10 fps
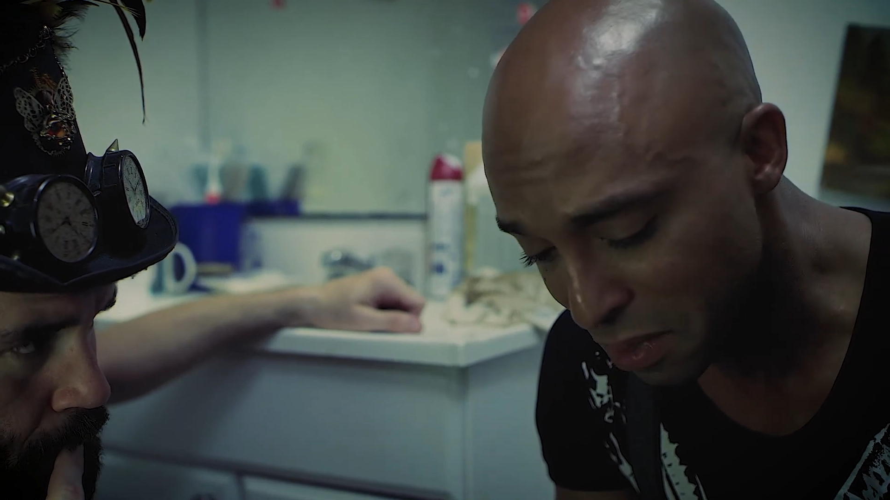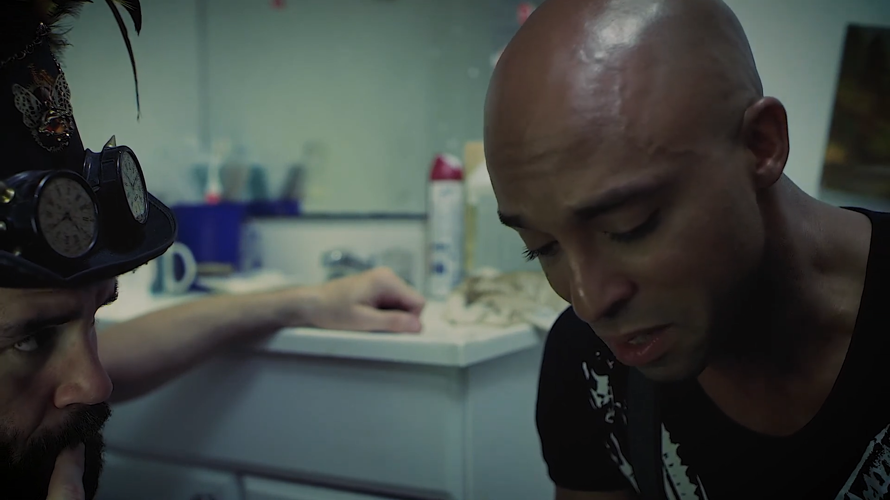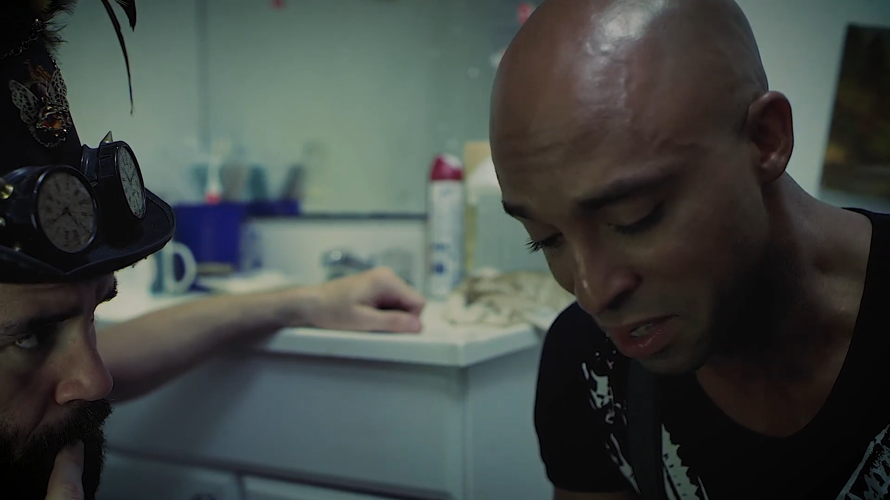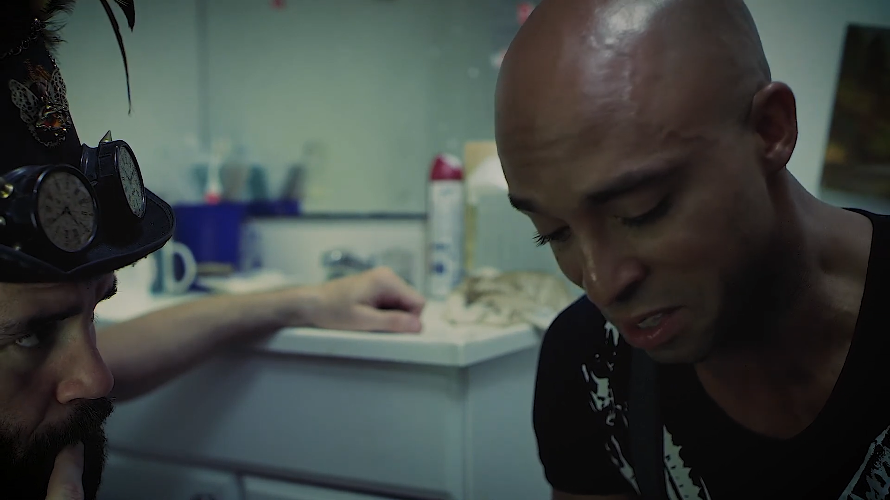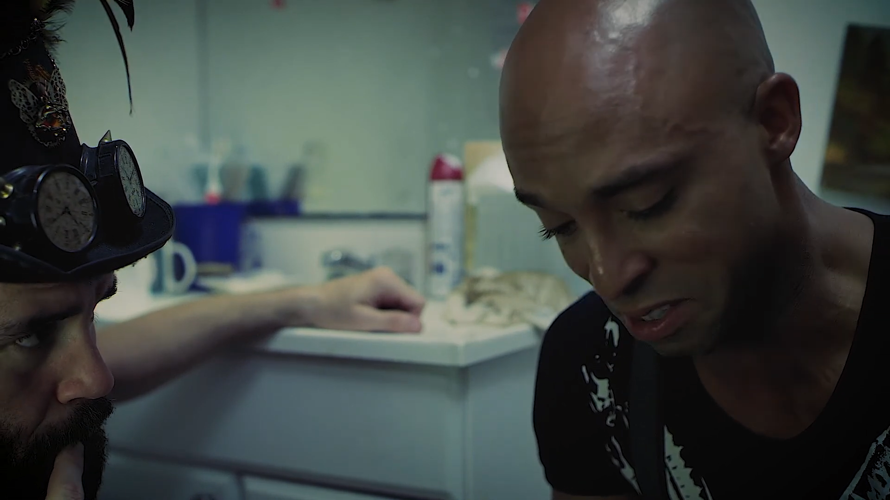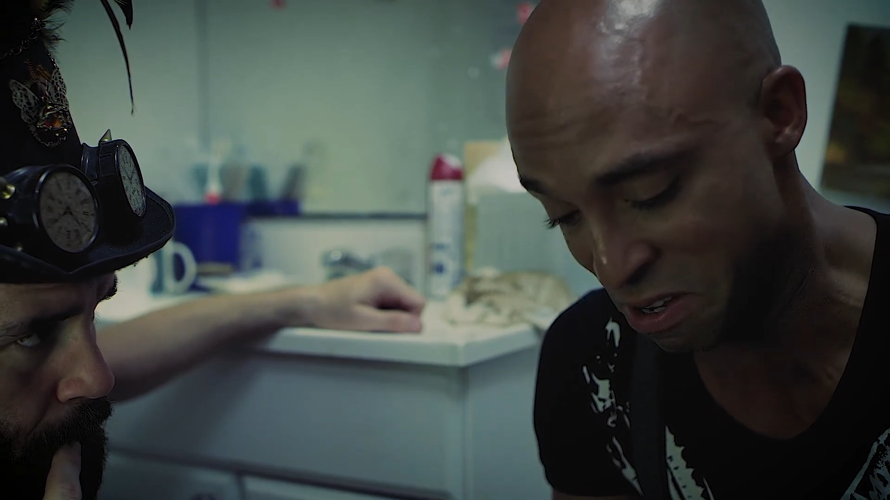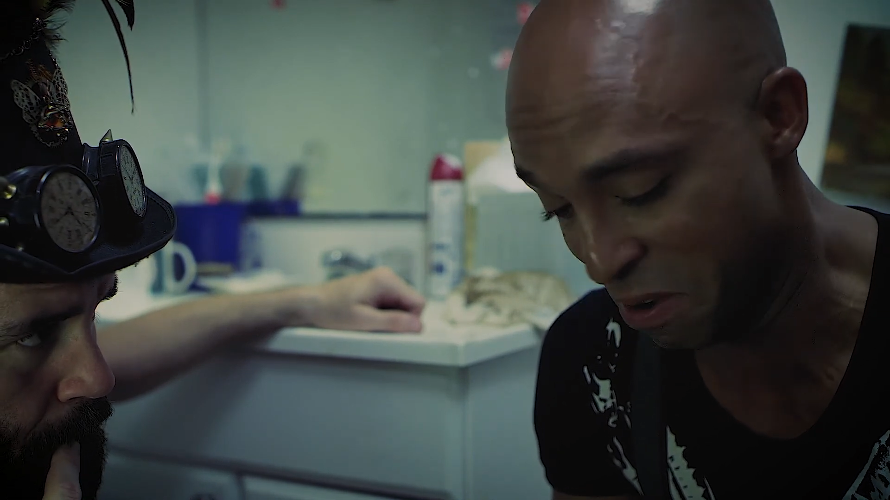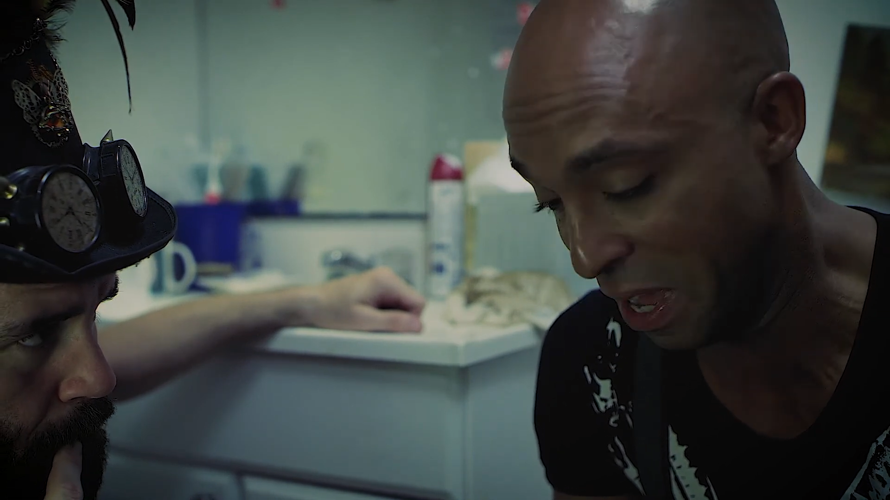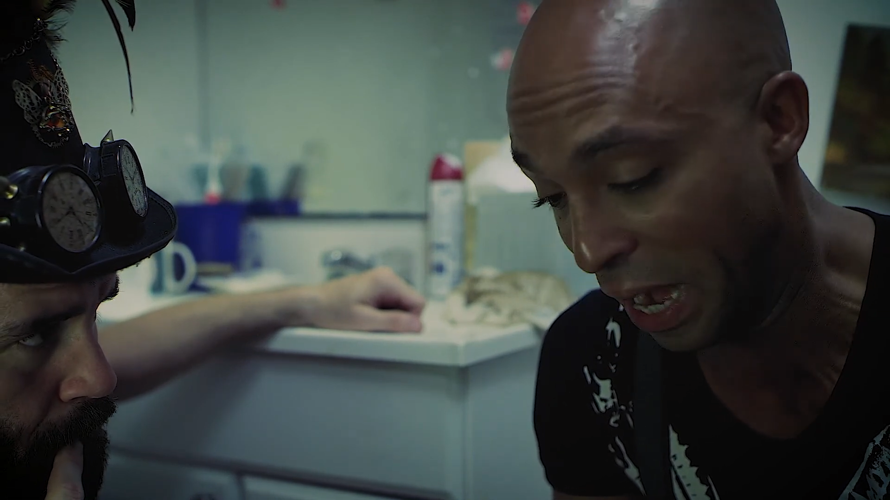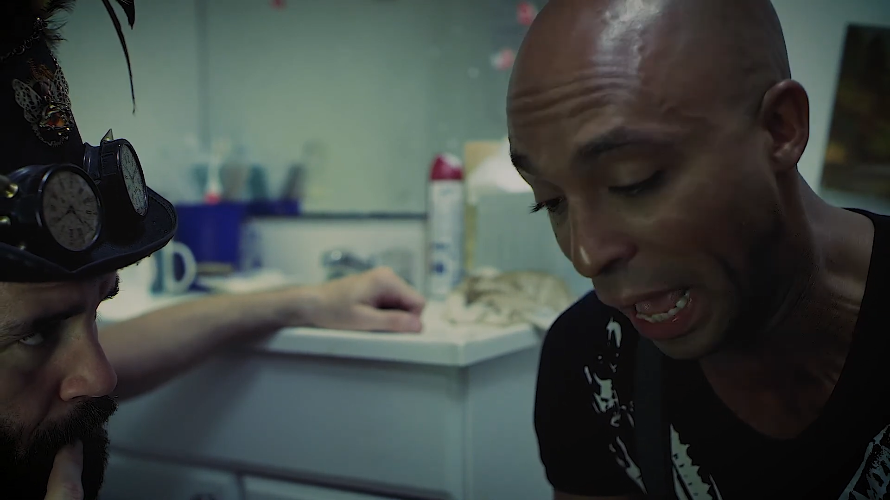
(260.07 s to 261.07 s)
and doesn't
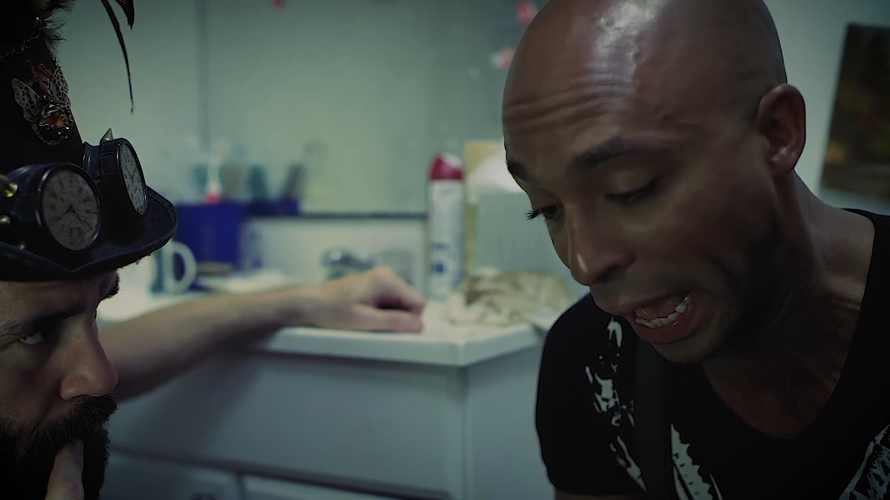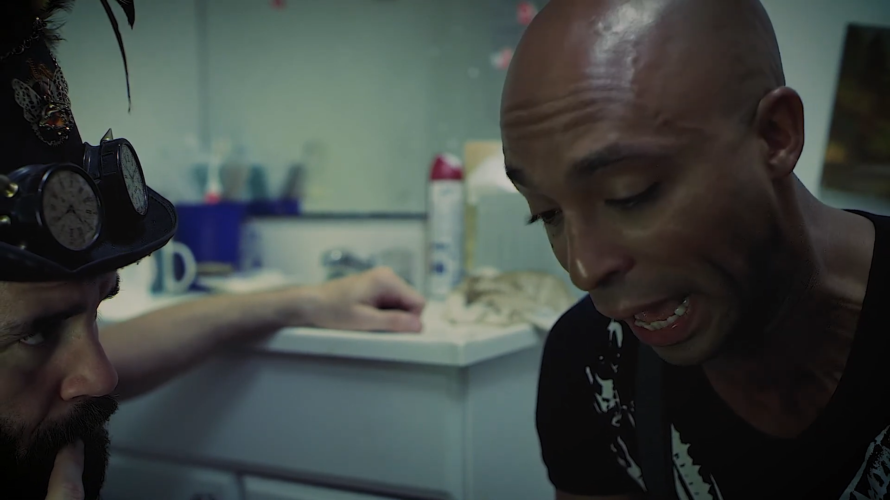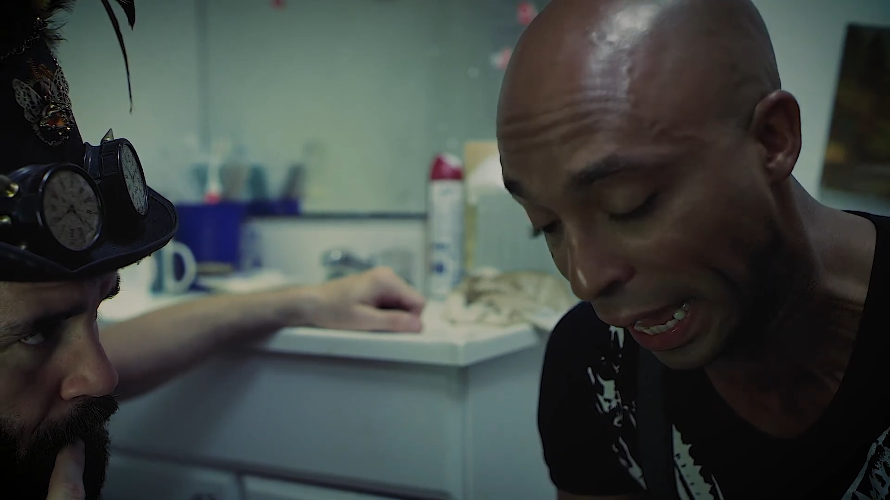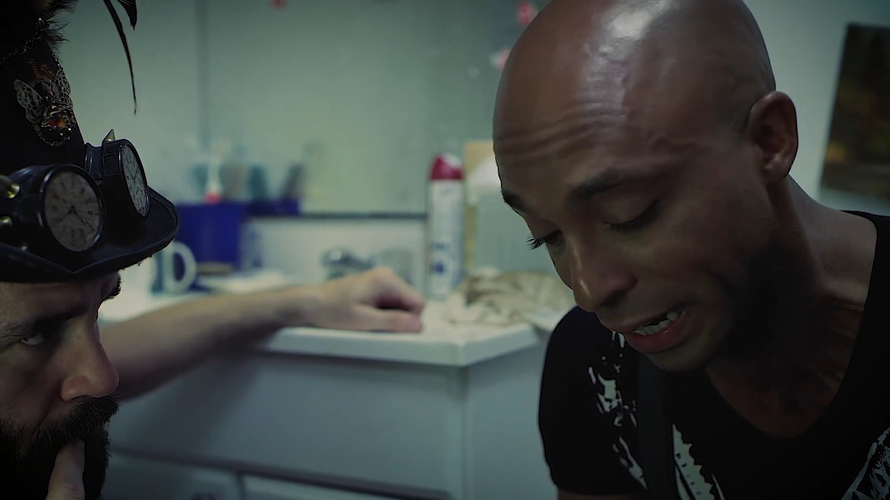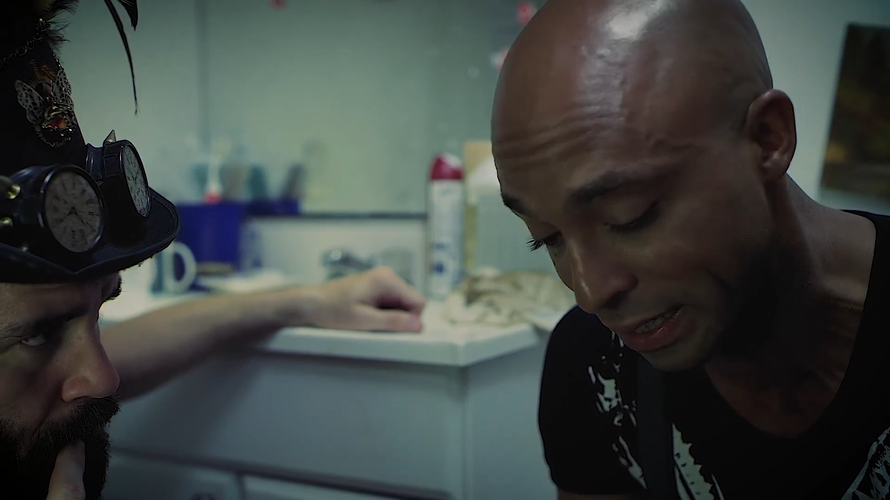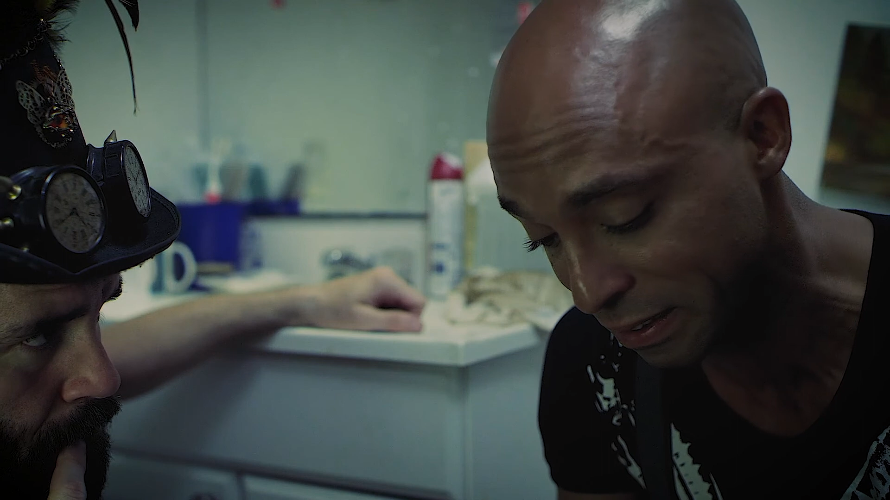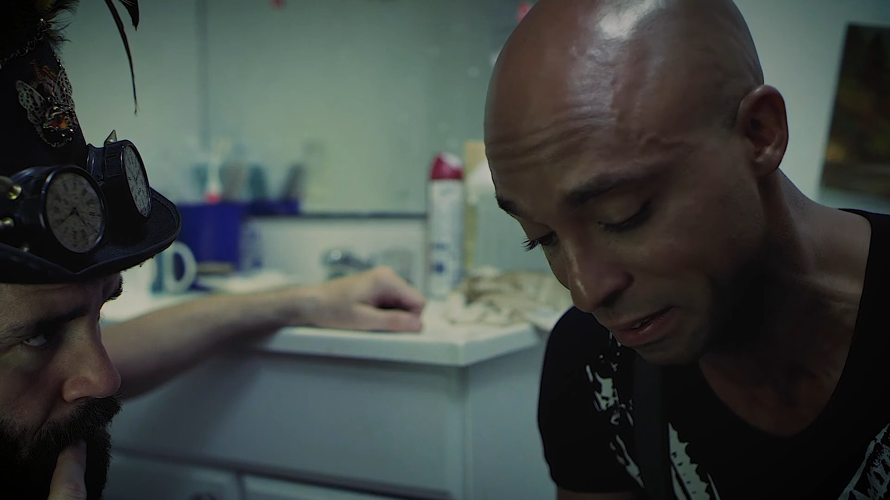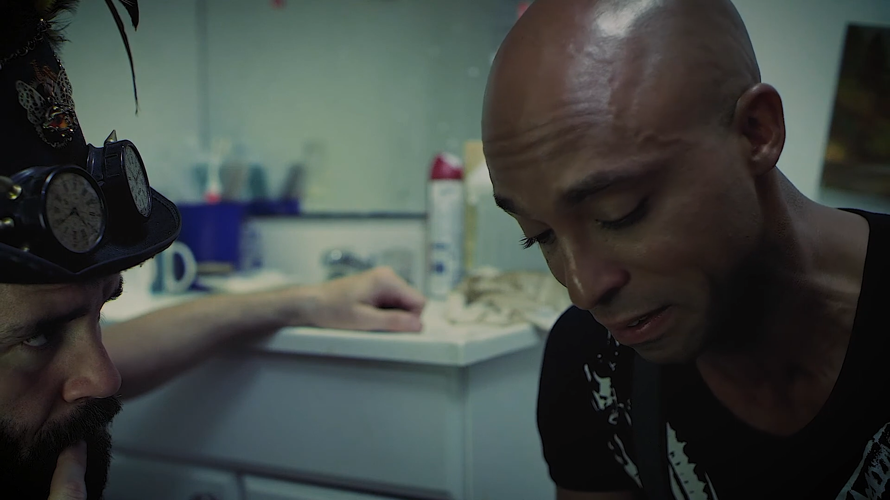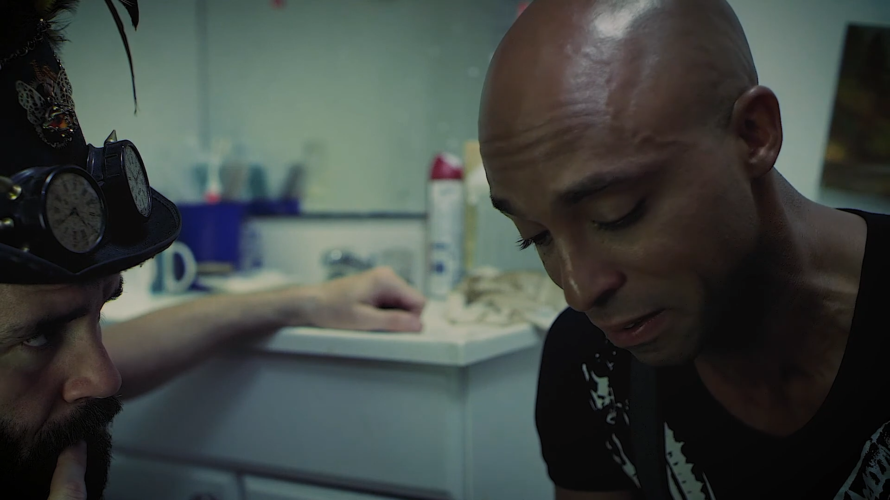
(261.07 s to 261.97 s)
know how to act.